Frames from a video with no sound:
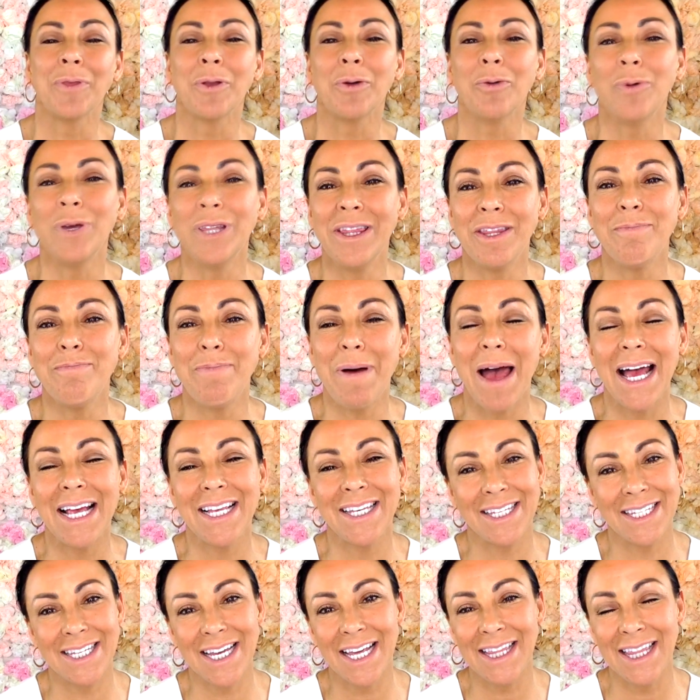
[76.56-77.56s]
with the
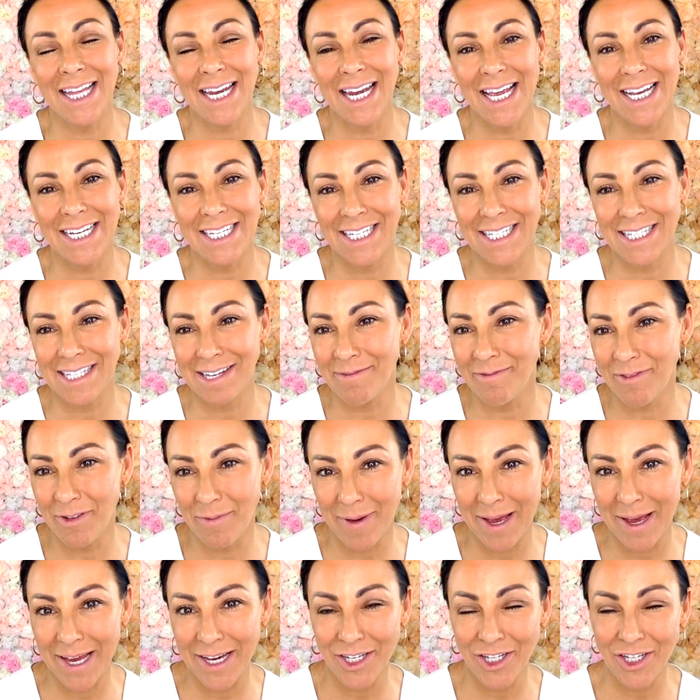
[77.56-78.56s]
best and the latest
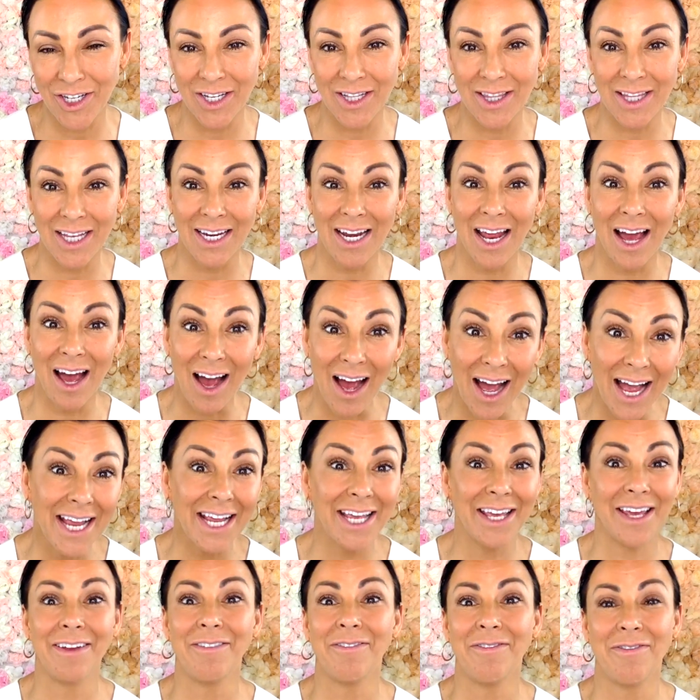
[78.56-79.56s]
information that I
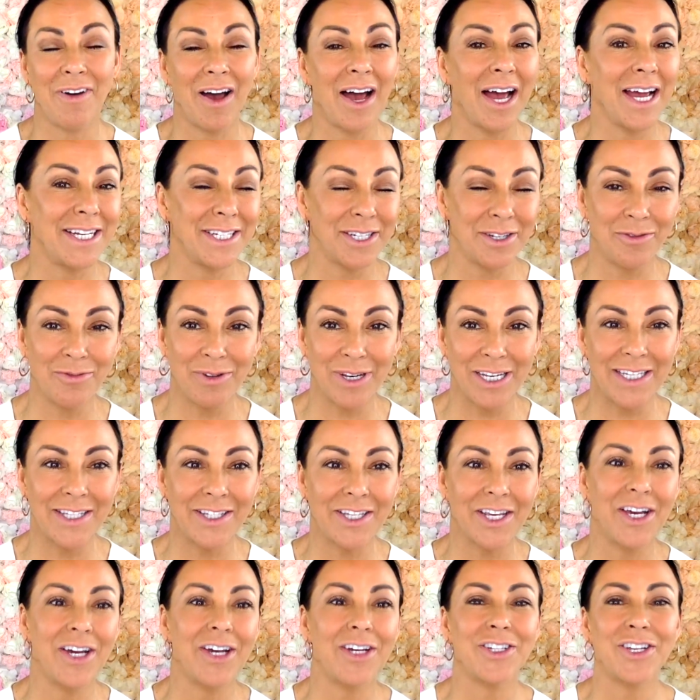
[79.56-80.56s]
can find and
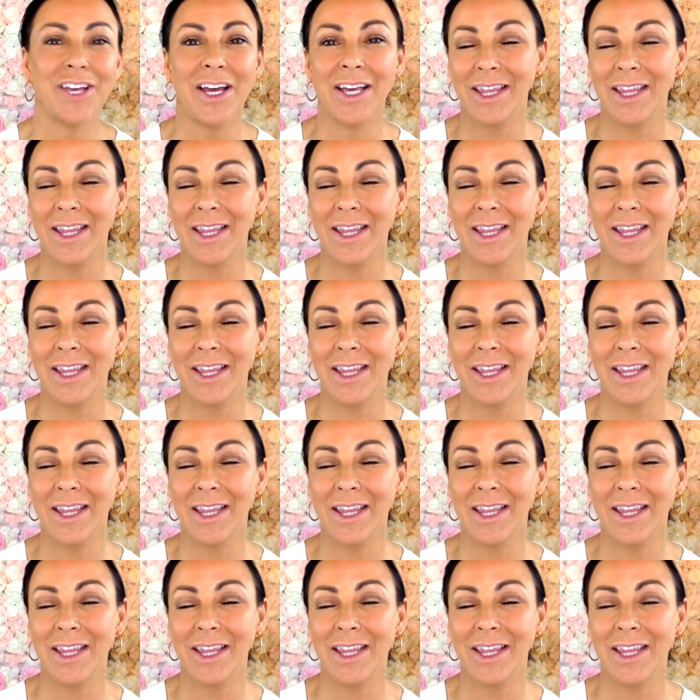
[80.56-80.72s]
research,